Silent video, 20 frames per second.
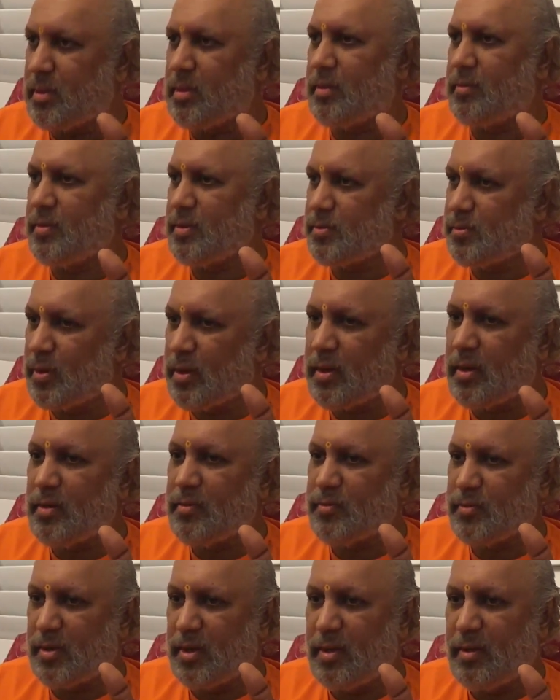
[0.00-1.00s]
Otherwise, bottle
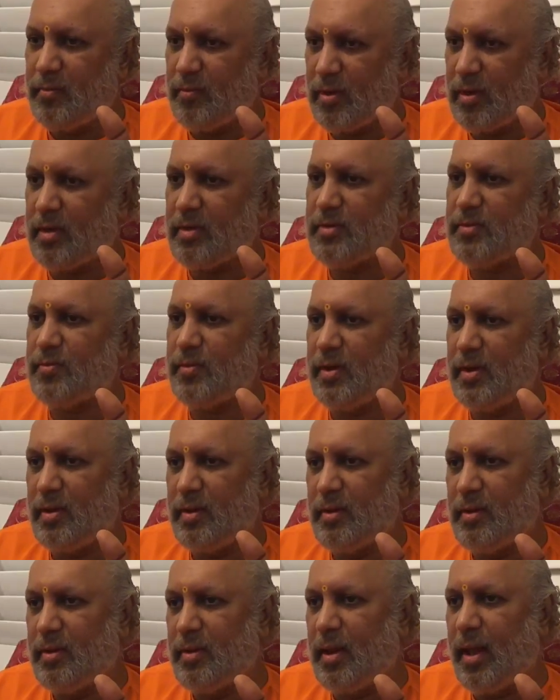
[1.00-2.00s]
is free. Water is free.
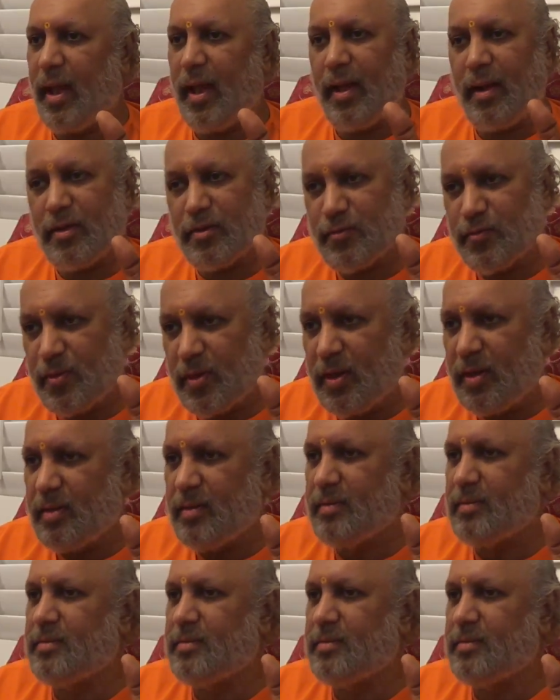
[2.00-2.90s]
Air is free.